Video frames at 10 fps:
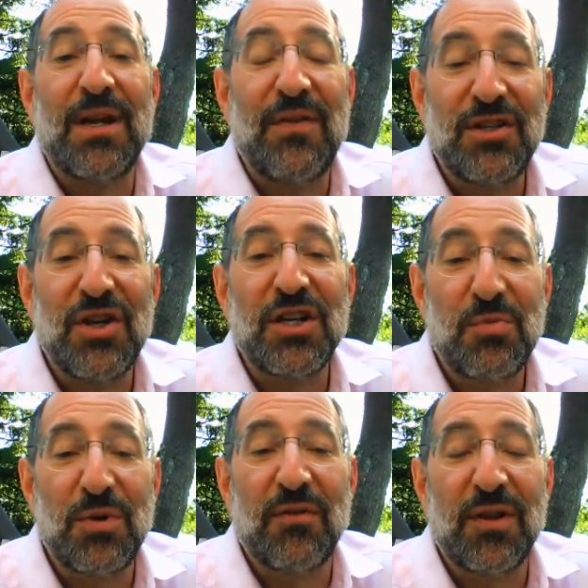if he
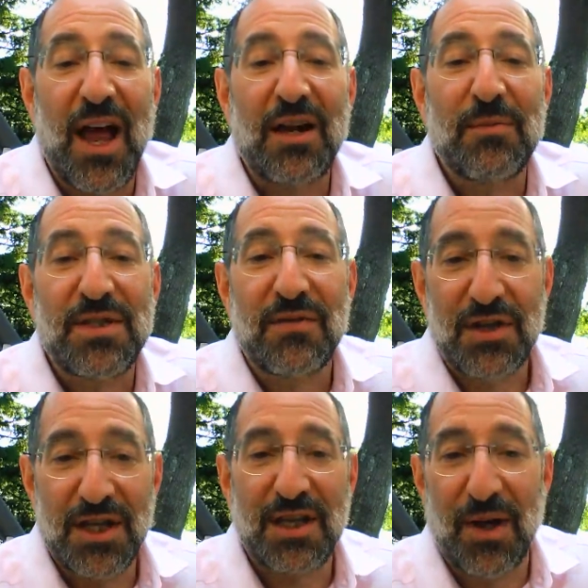just would have allowed himself
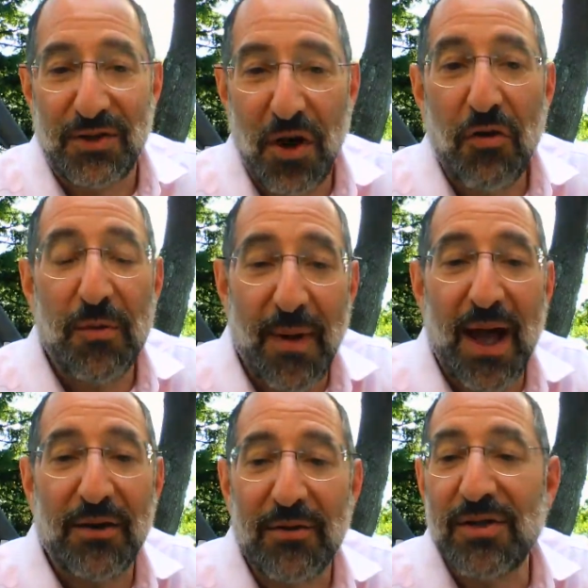to think about Torah
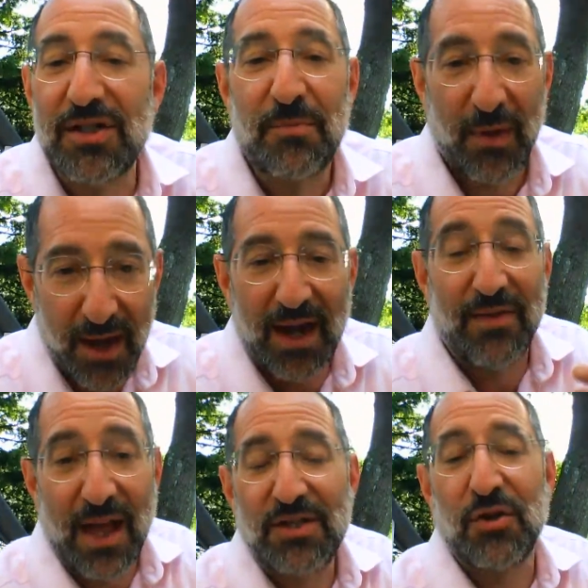matters,
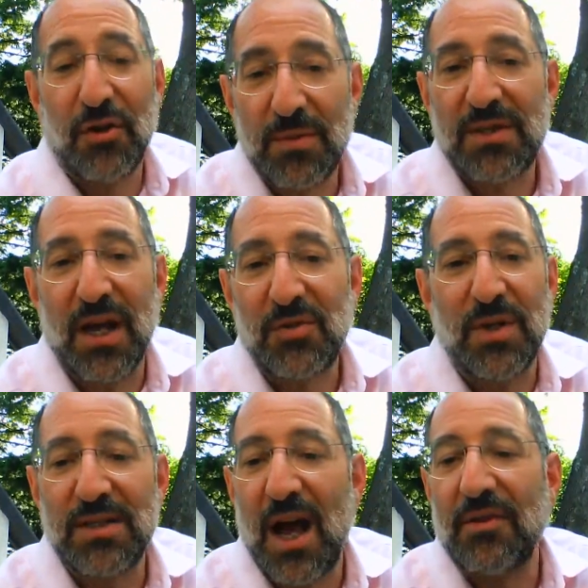in that circumstance
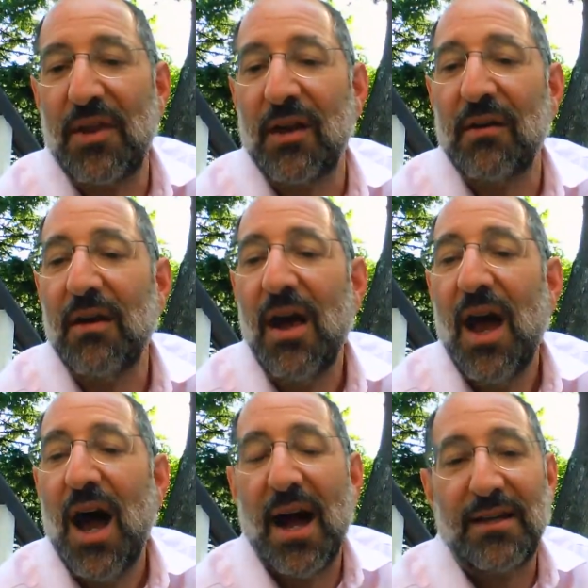when he's out there.
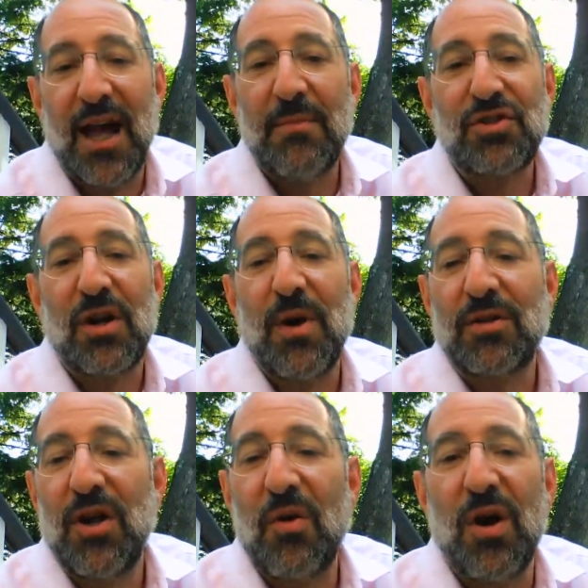Hi, Thomas
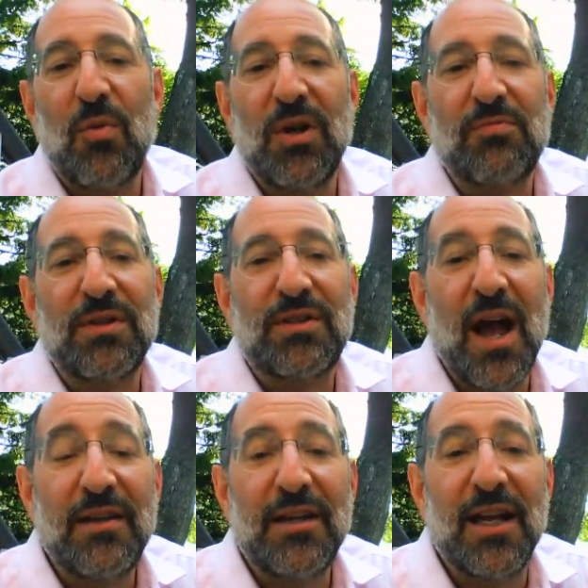Chamarteau. It would have
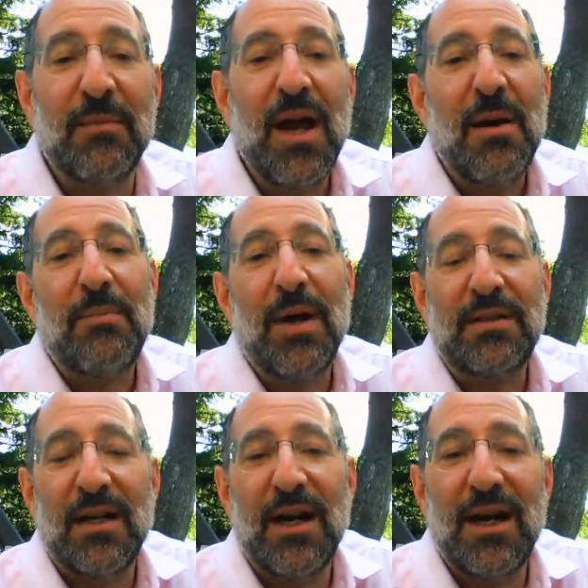protected him.
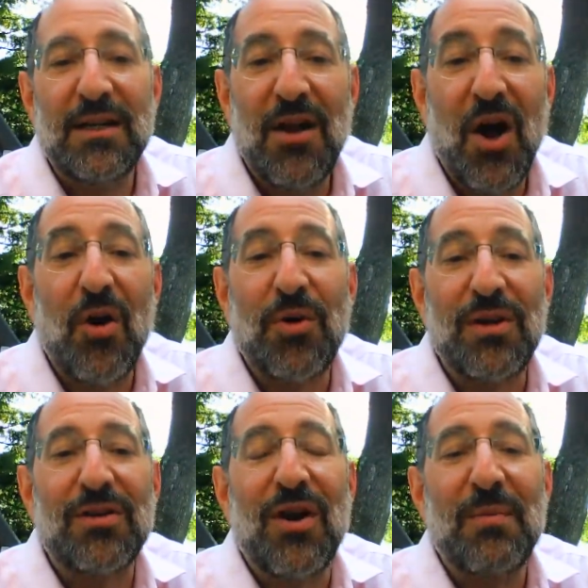But uh, no,
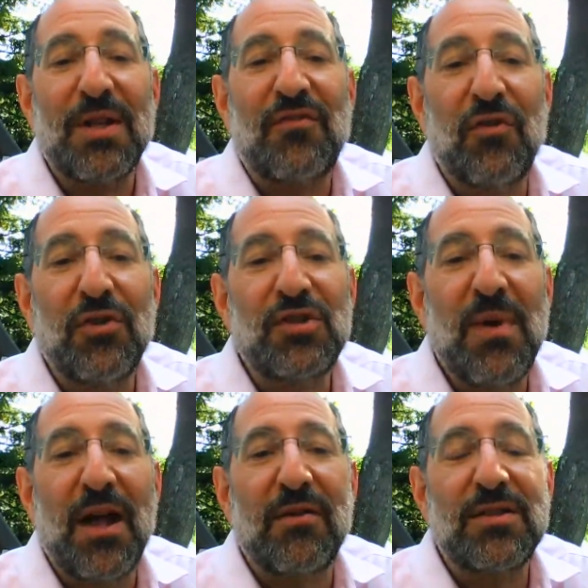you talk about foolish
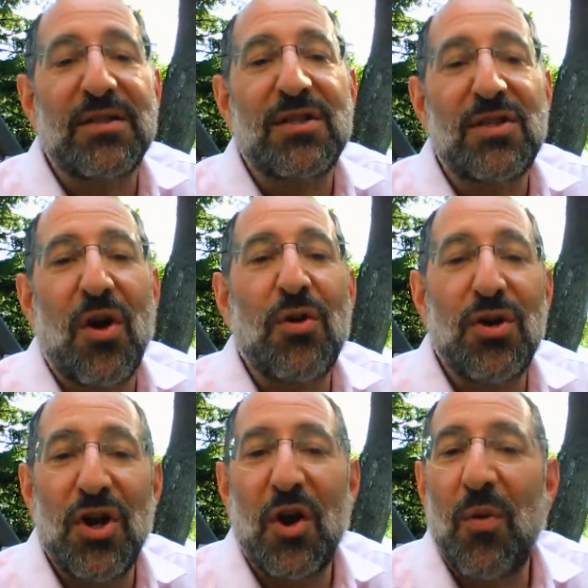matters, and so
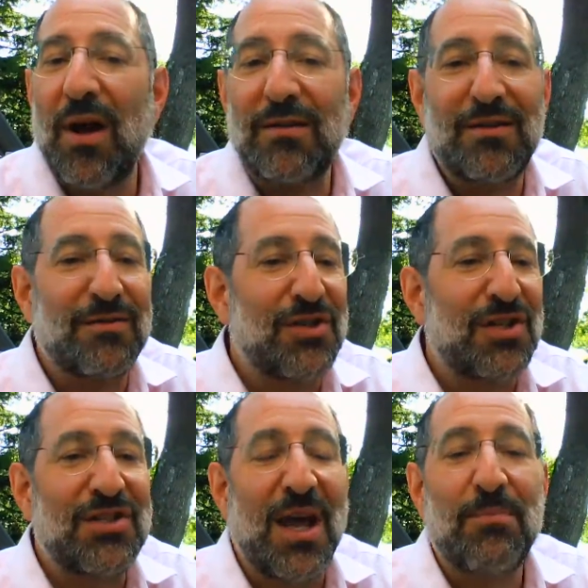you know what? You're
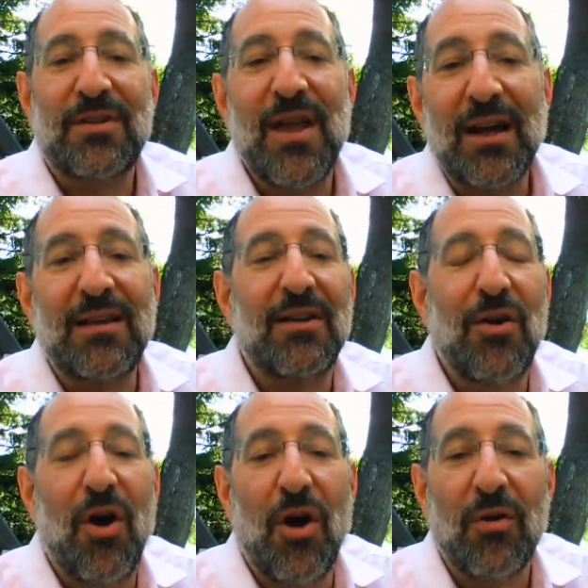just not protected
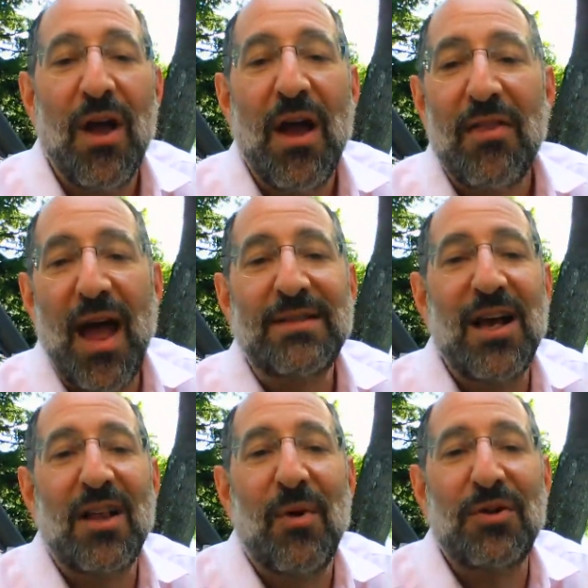at all. That's
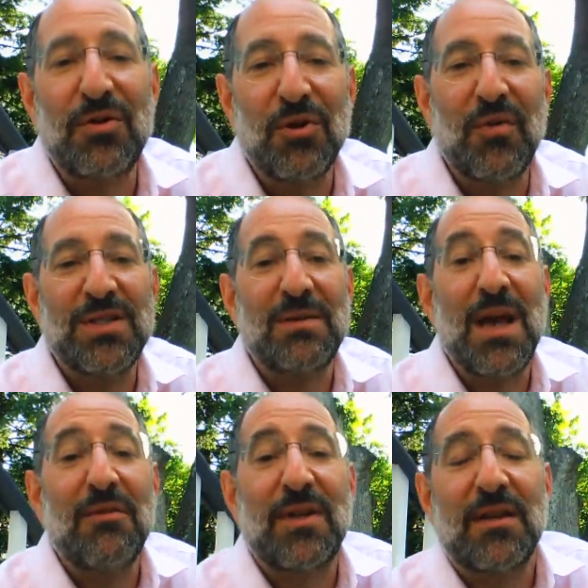how the Bartanur reads it, and
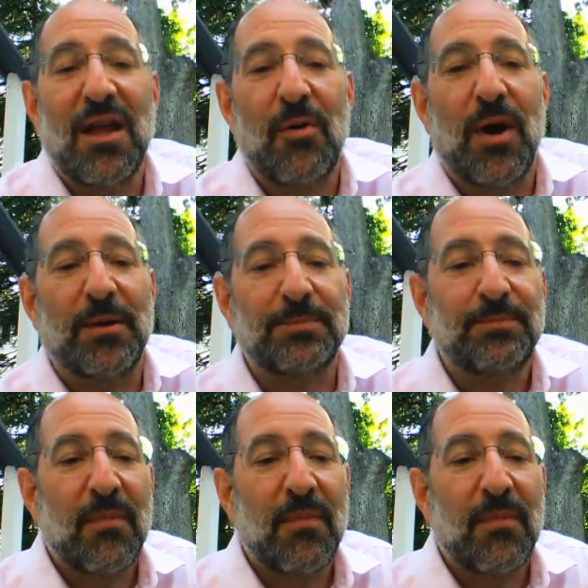many read it that way.